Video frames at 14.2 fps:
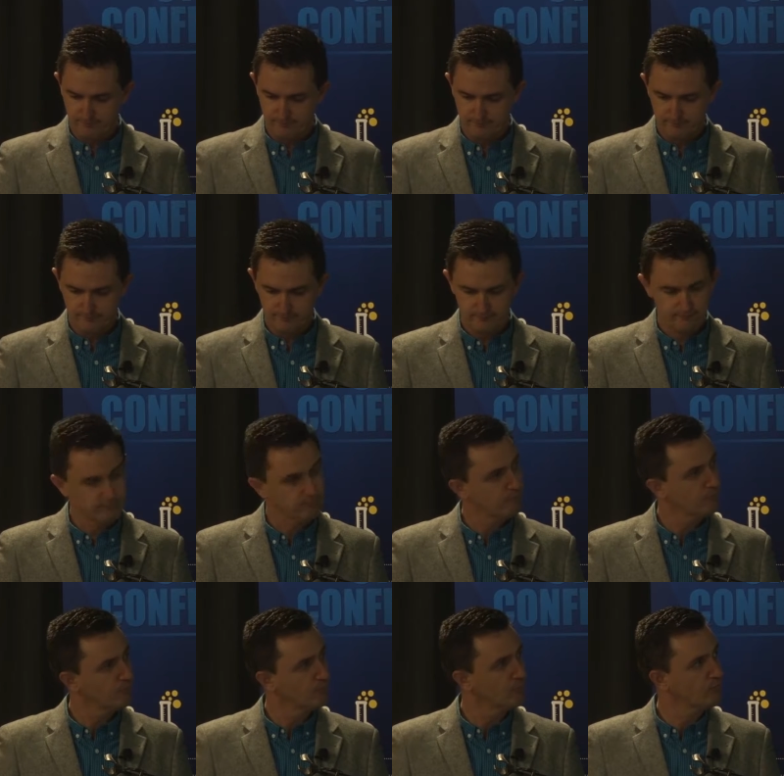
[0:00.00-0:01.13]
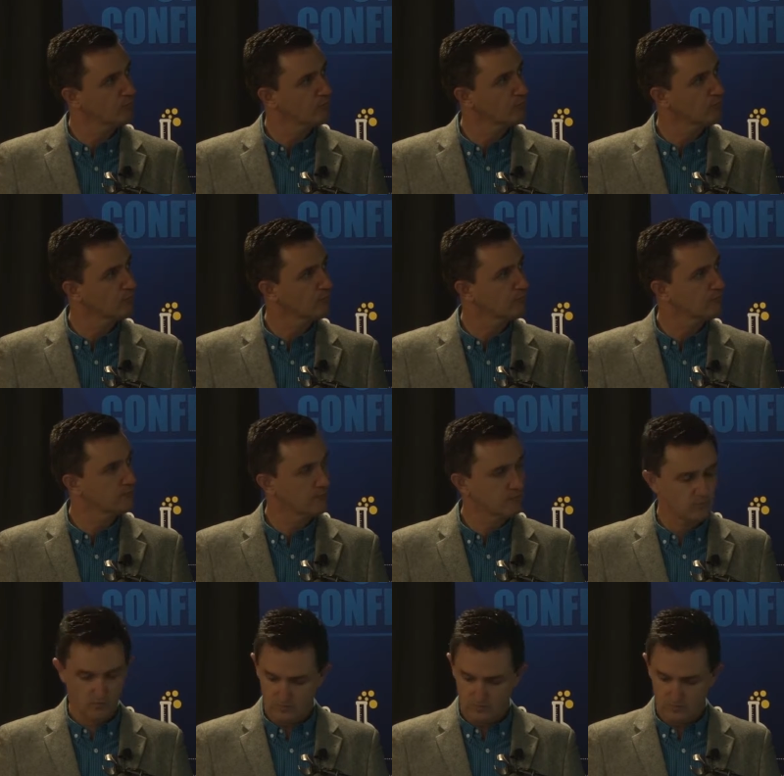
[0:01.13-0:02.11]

(no one is talking)